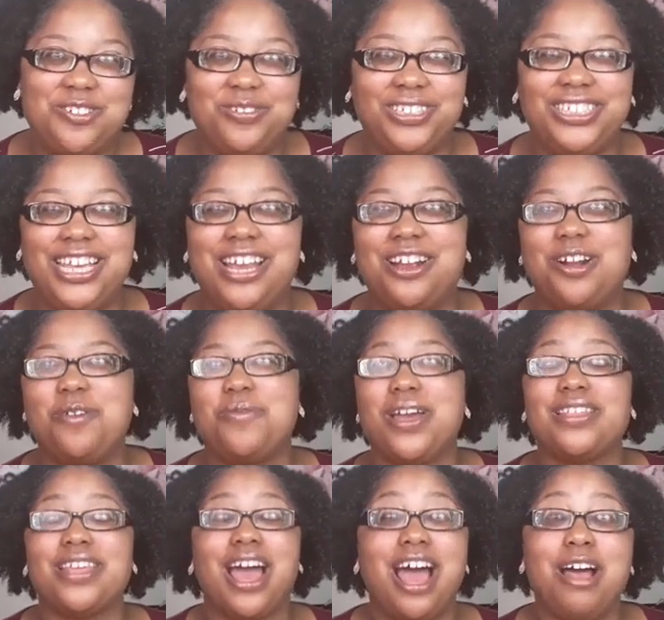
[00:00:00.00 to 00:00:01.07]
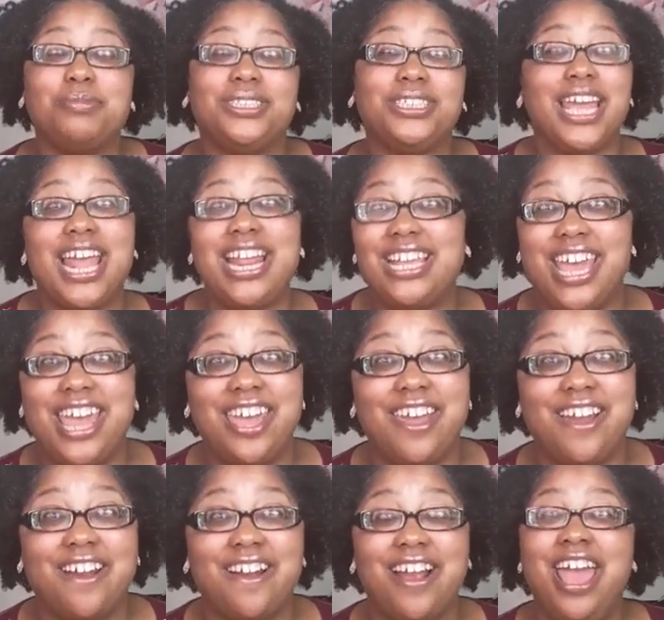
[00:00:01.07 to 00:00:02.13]
who's here with um,
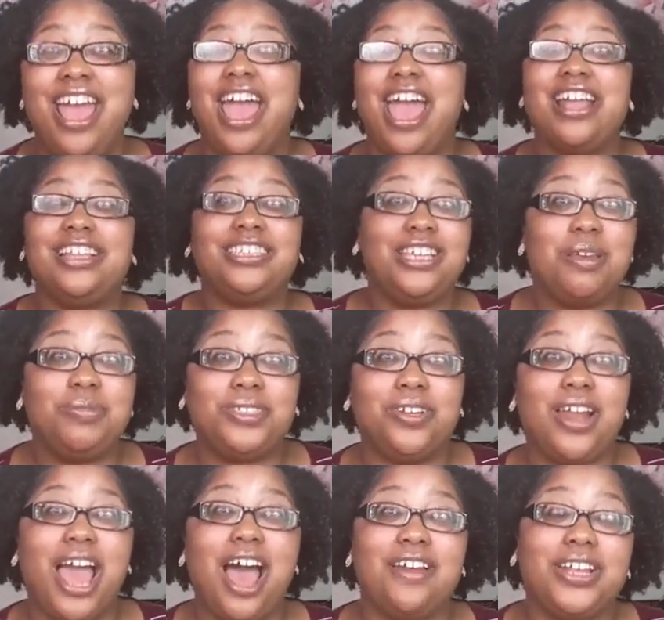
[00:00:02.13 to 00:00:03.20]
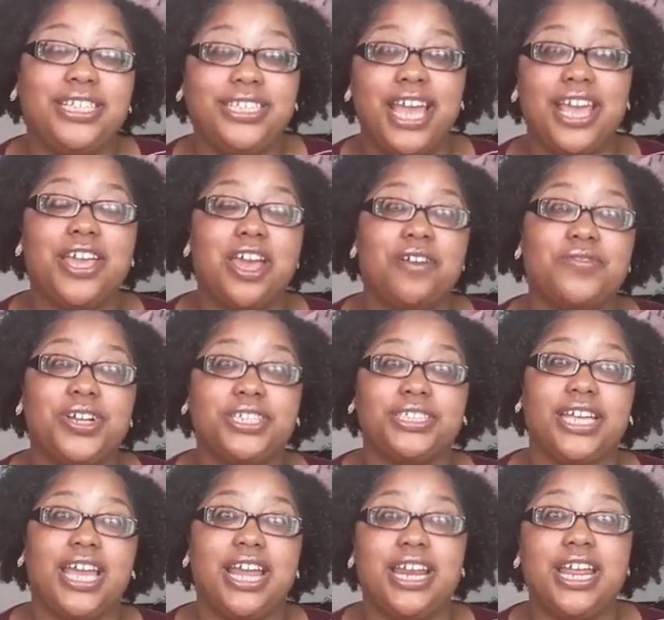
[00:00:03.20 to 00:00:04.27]
skincare and tips on how to take care of your
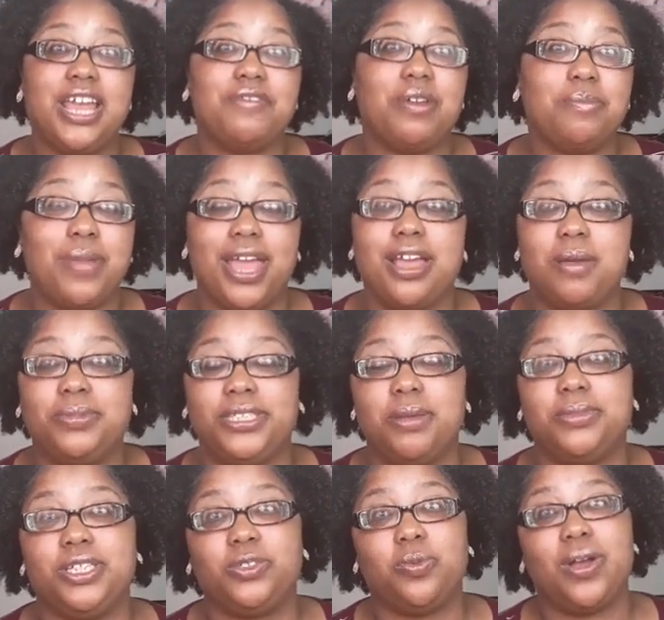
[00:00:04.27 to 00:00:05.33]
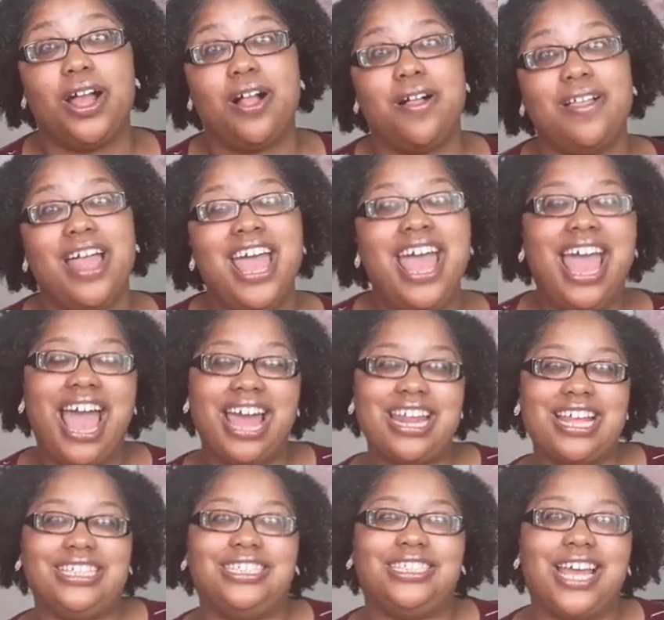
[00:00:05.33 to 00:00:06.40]
skin and even makeup tips as well.
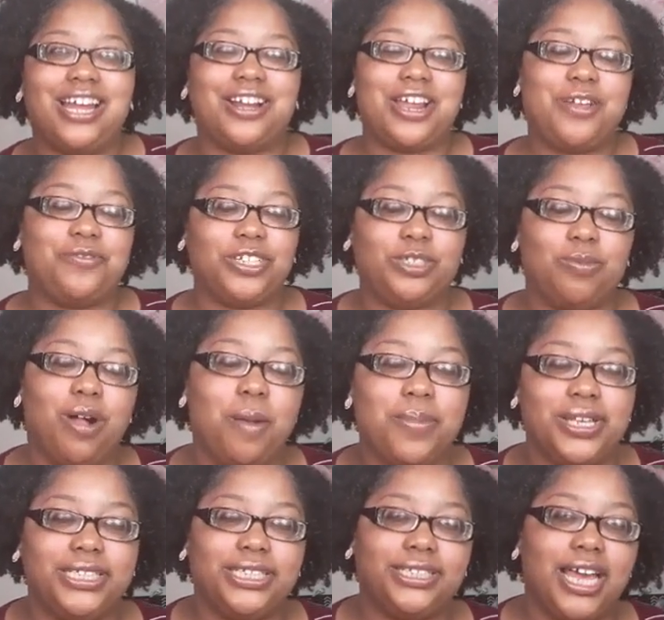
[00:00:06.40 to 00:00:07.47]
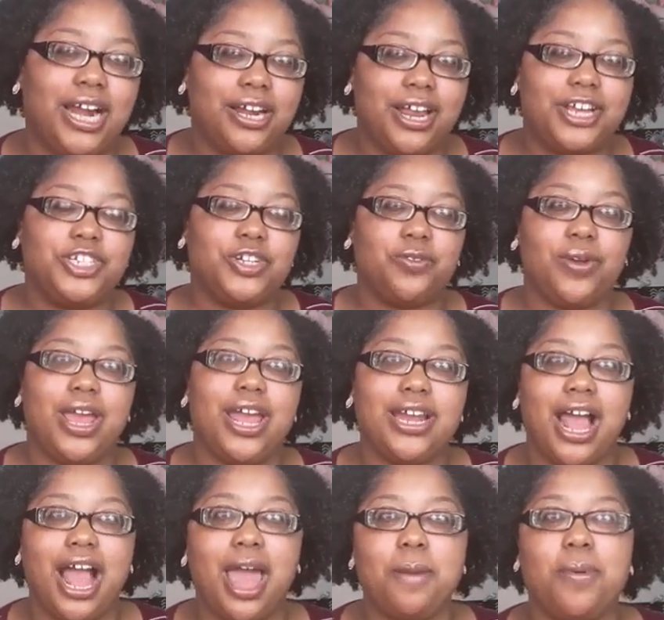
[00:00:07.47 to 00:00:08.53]
And then Saturday for Small Business Saturday, Sheree
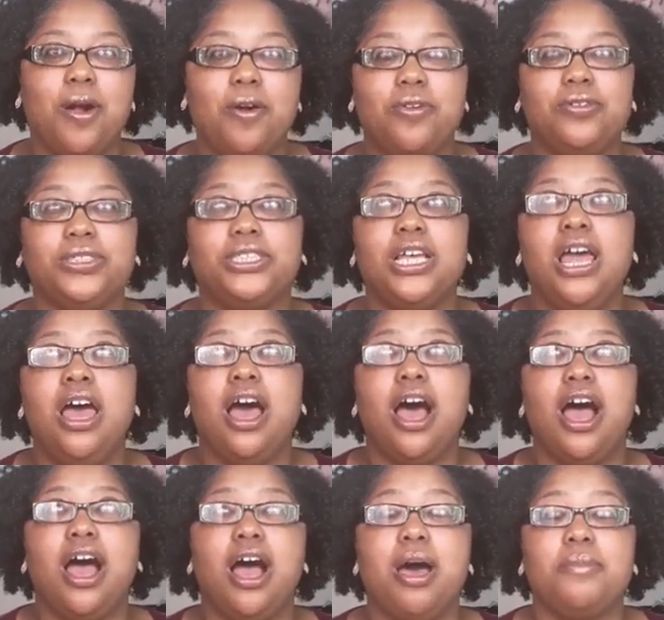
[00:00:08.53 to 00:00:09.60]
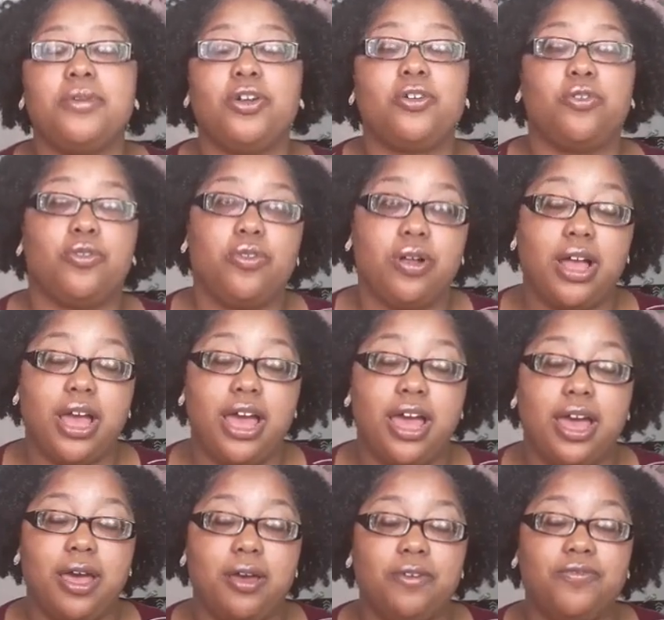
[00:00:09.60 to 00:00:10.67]
and I post um, group,
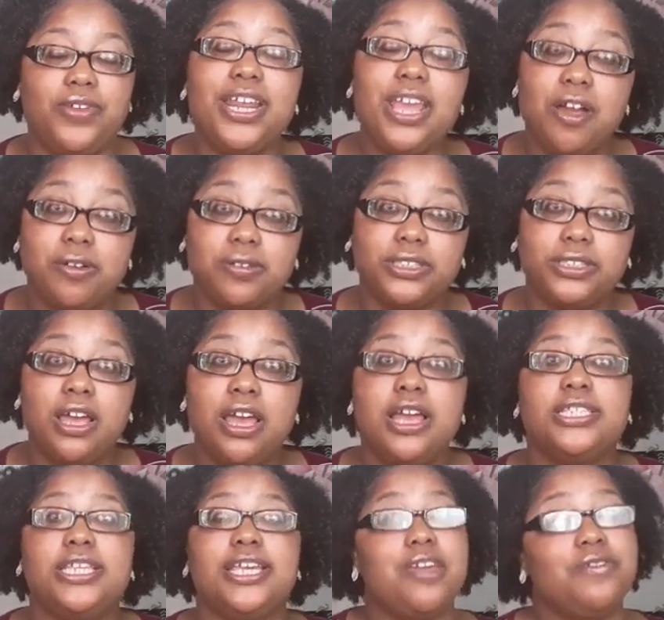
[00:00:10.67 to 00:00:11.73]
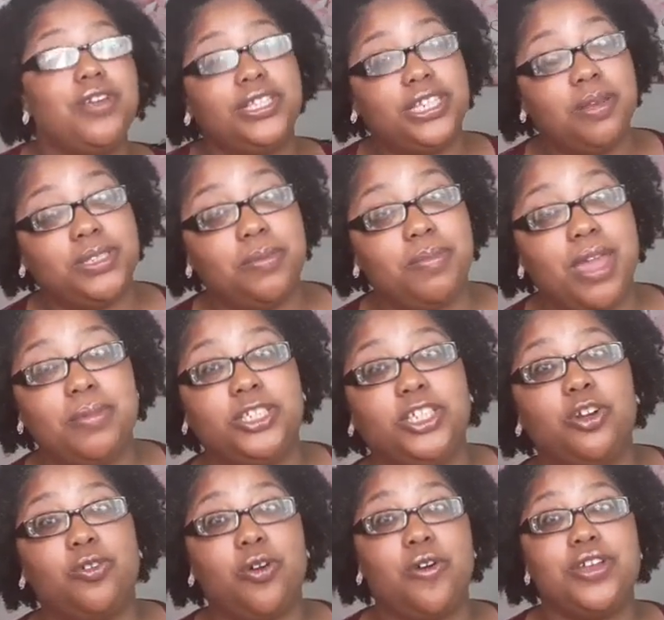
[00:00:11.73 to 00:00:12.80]
uh, videos to give you tips to be able
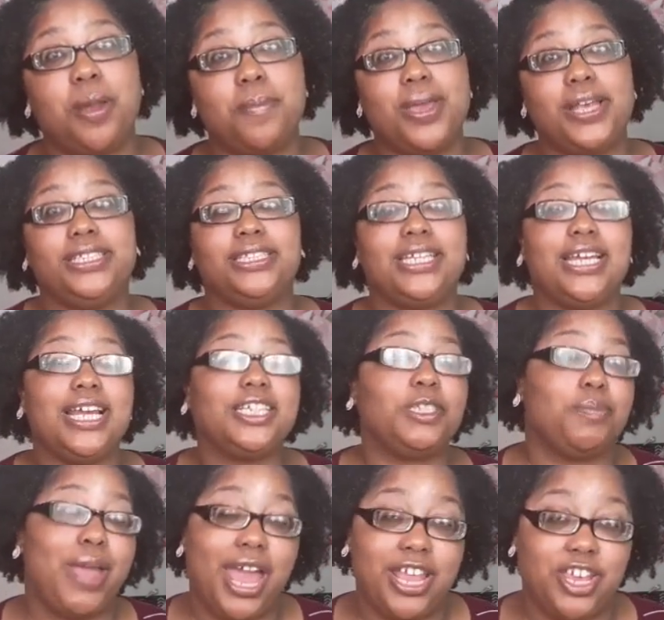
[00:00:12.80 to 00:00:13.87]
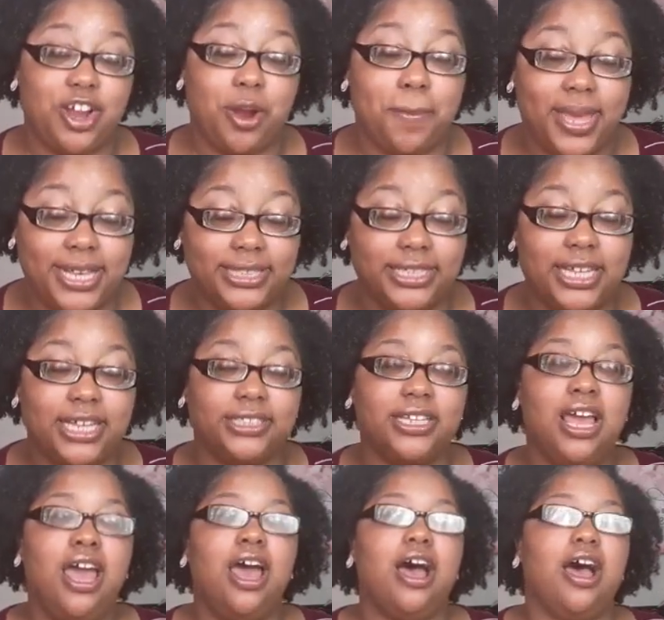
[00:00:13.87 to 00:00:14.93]
to grow your business and expand your business.